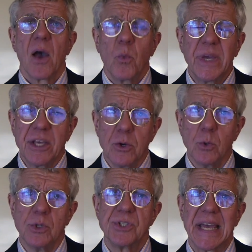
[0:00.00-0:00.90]
we
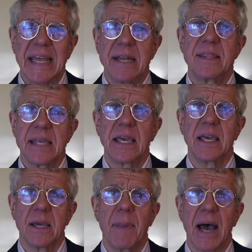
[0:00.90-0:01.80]
use in
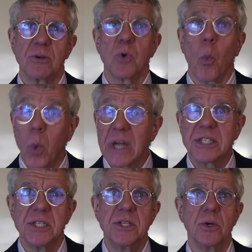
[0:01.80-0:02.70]
thinking about what
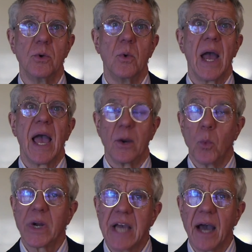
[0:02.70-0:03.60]
to do and
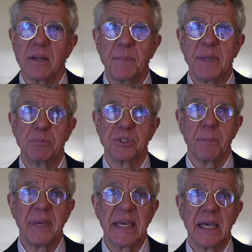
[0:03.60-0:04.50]
what kind of people to
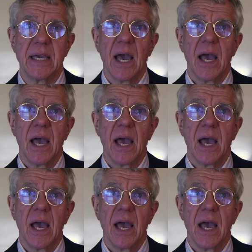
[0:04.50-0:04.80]
be